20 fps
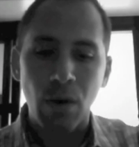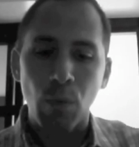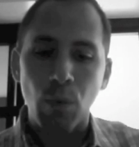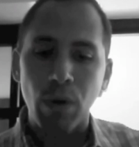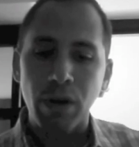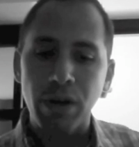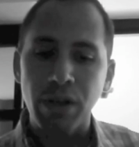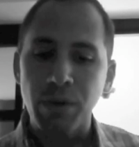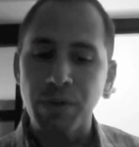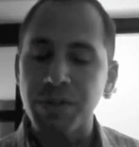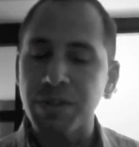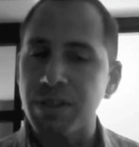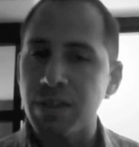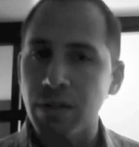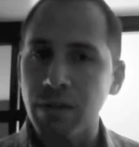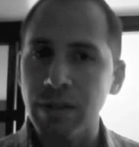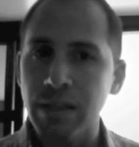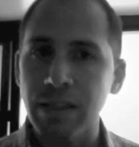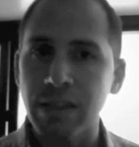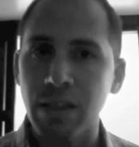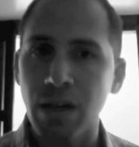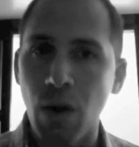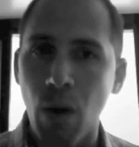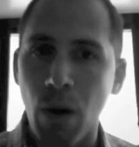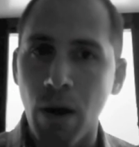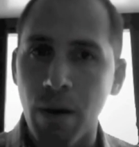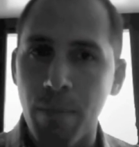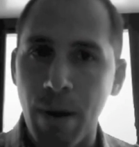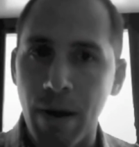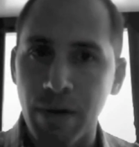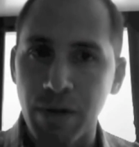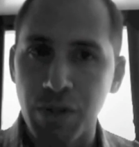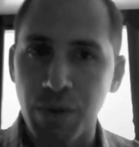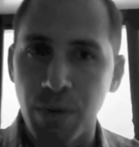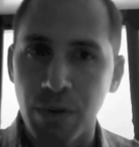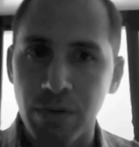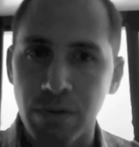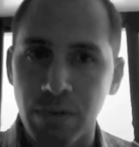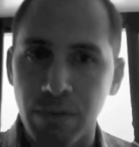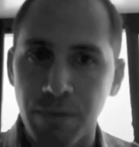Well, you'd still need to go on about
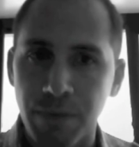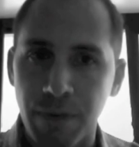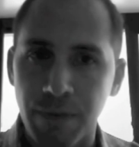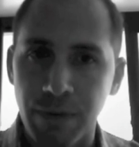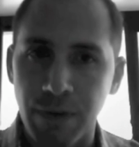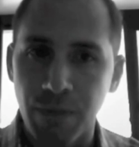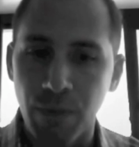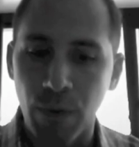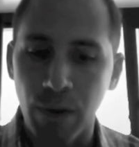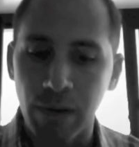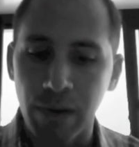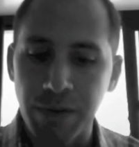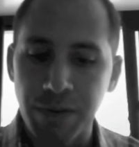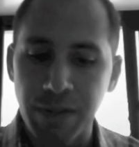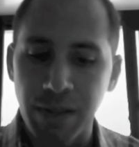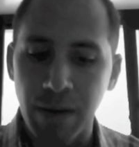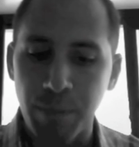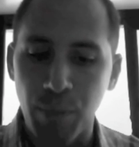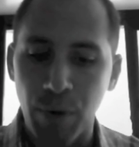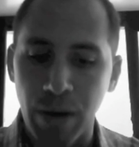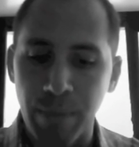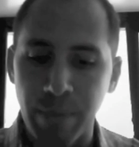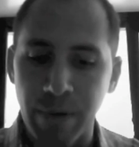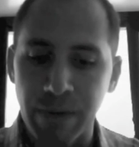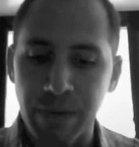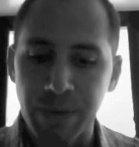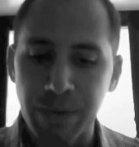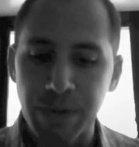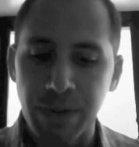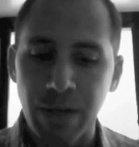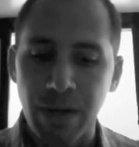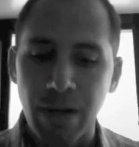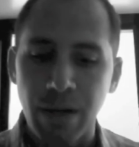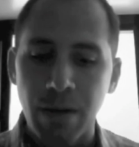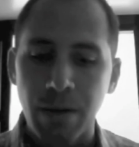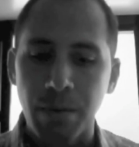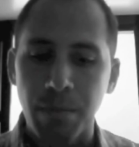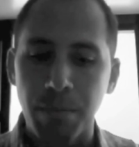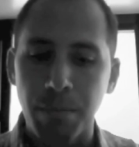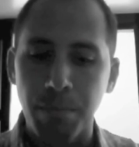254 listing appointments,
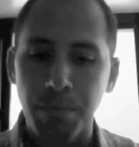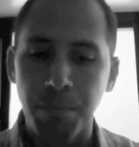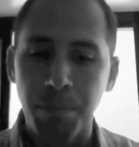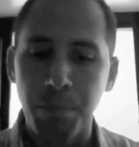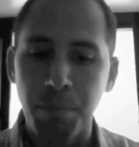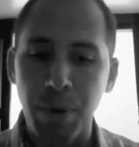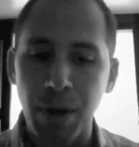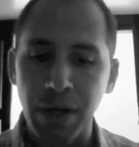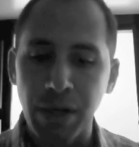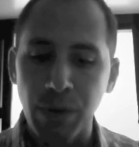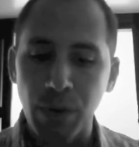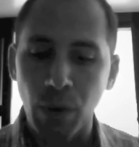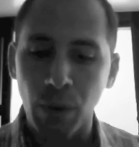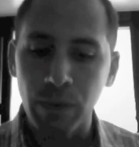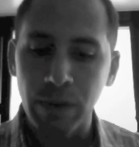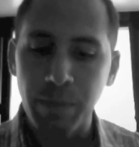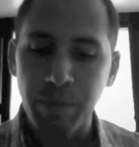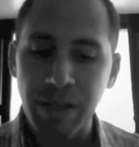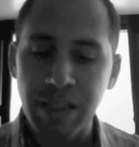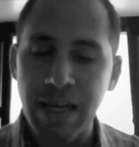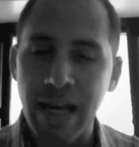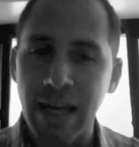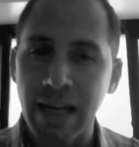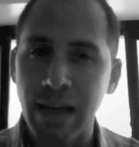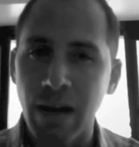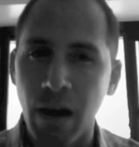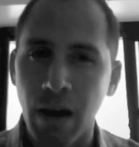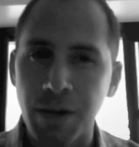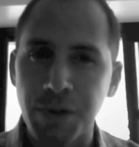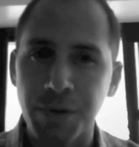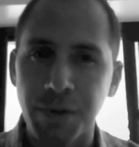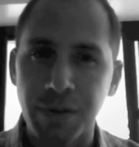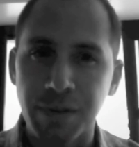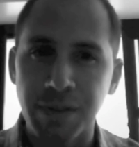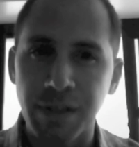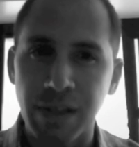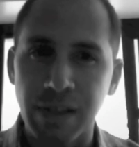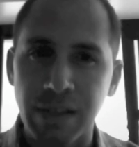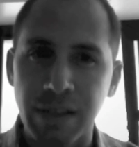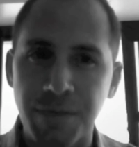but you'd only be taking
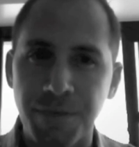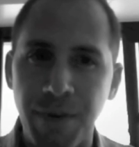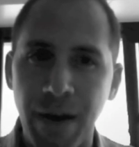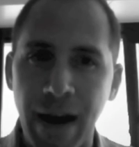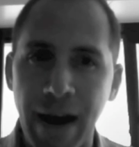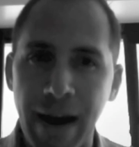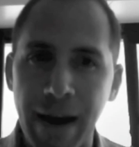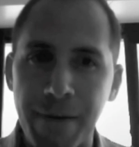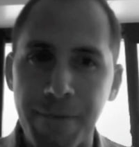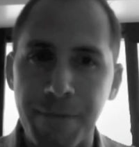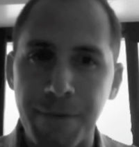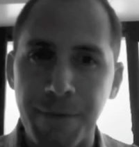165.